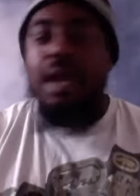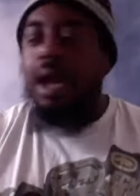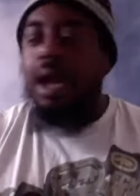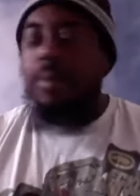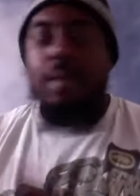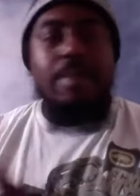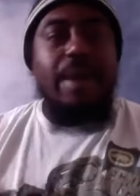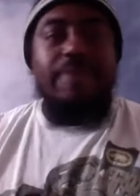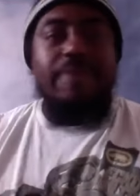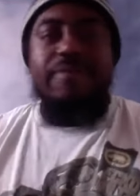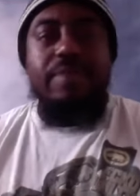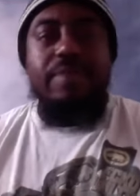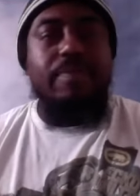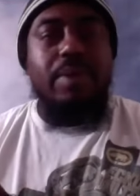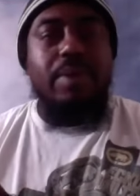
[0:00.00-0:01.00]
I'm on my
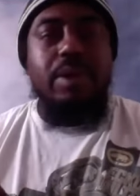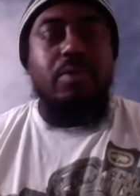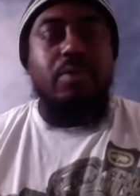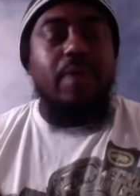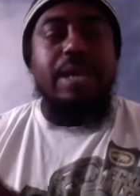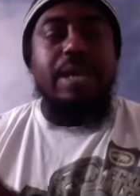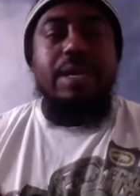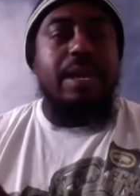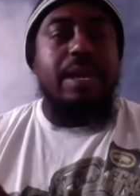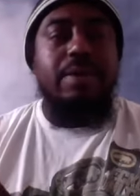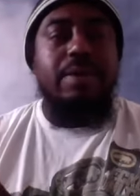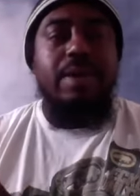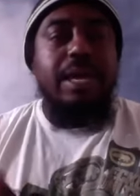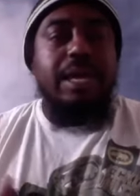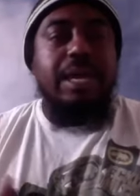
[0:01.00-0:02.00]
fifth book right now,
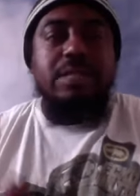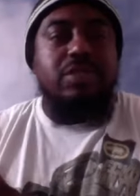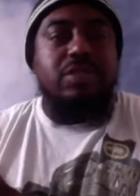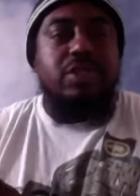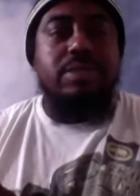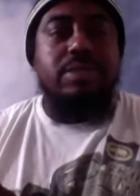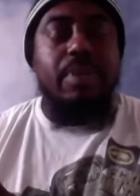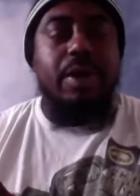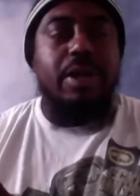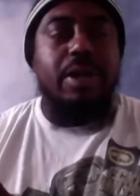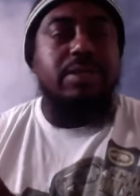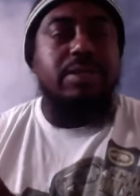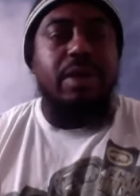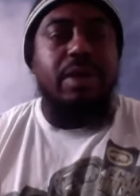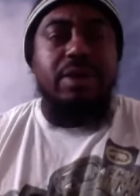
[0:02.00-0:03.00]
and it's just
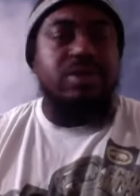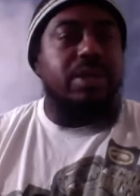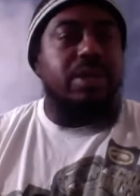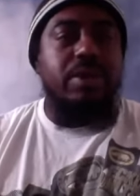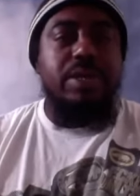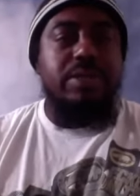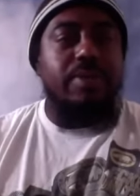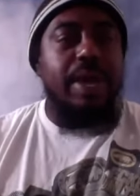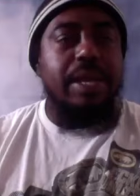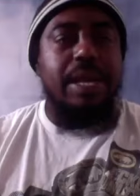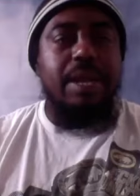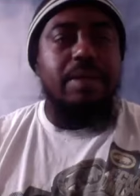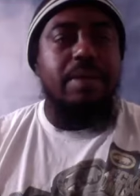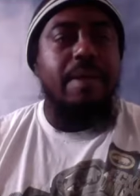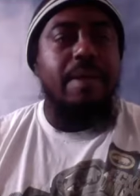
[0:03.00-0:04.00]
March. Are you serious right now?